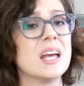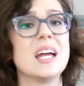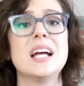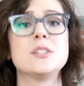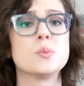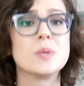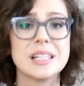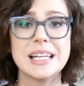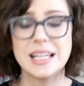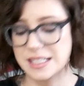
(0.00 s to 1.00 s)
It's
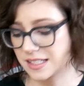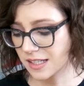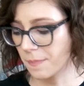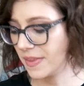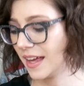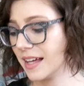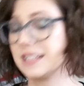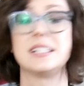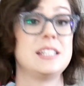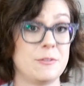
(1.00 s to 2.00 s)
really something
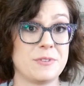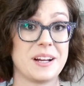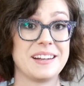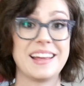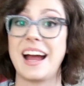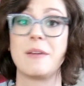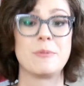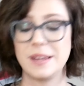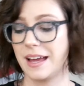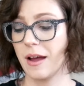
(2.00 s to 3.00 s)
different. Like, I
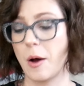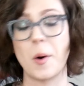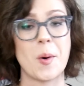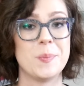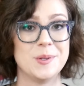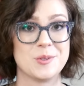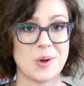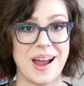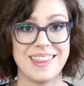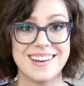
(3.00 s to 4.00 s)
really hope you
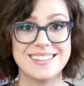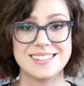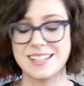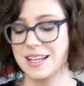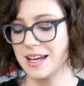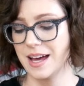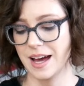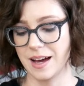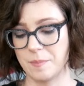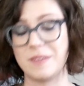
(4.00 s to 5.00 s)
try this.
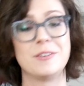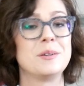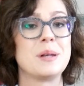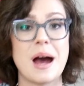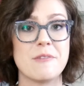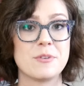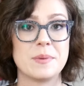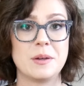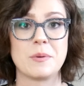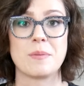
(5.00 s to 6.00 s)
If you're not
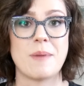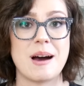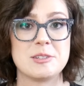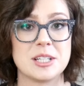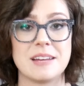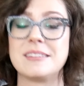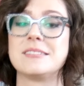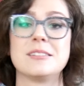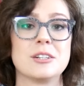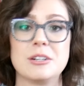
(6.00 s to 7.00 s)
familiar with matcha, this
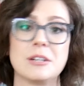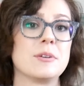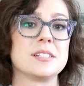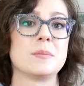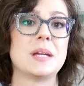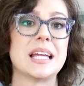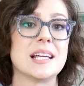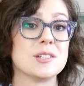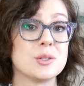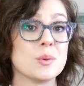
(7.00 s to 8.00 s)
is a good
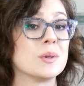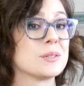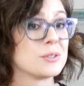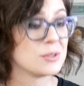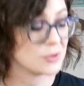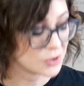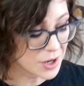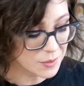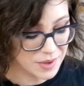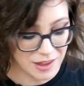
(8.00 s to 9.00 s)
recipe to
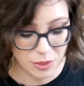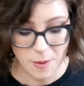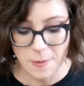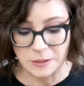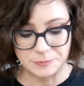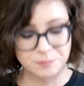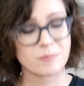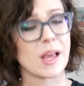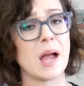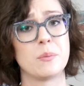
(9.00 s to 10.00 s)
start with.
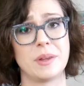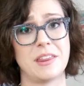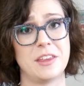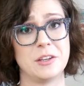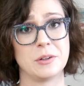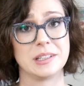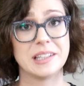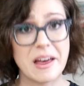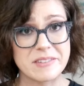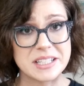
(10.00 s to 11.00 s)
I really think you'll
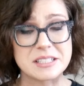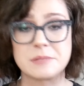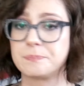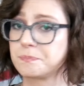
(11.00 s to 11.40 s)
love it.